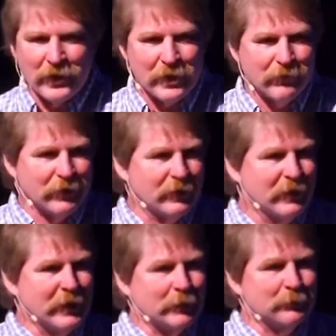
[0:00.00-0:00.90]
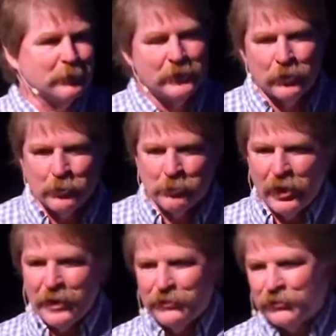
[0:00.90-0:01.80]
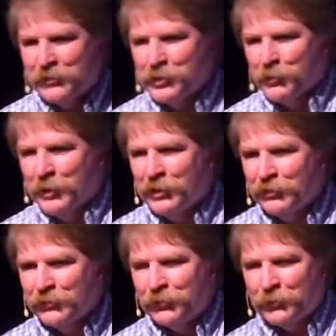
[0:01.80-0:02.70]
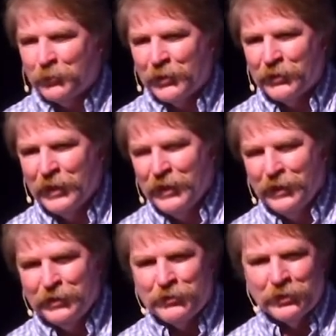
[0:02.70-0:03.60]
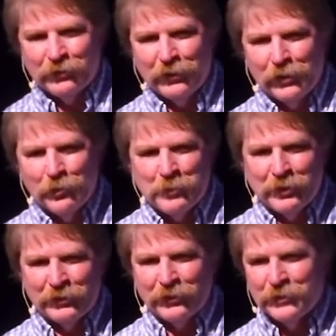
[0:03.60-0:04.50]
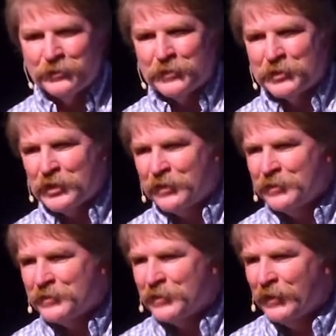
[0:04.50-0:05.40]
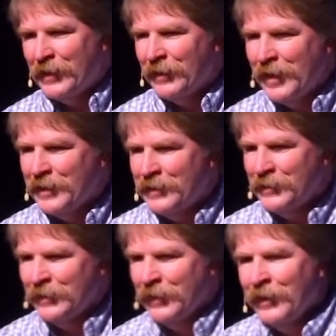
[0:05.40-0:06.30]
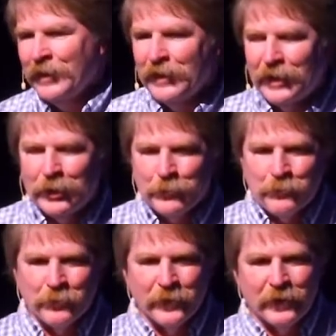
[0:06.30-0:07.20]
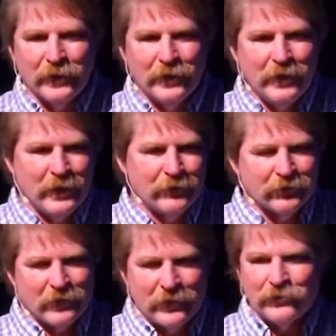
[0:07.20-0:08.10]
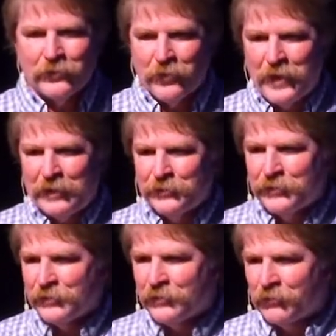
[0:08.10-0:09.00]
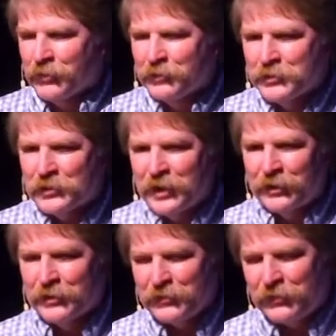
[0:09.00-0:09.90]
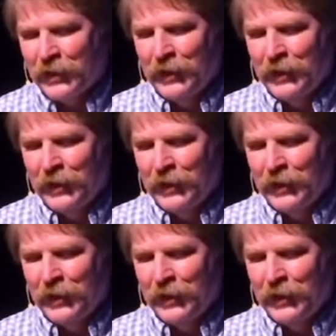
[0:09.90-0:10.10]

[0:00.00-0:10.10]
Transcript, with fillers: Think of it, um, you know, the blinds on your windows where you can open and close the shutters to let light in. Um, it has tens of thousands of little shutters,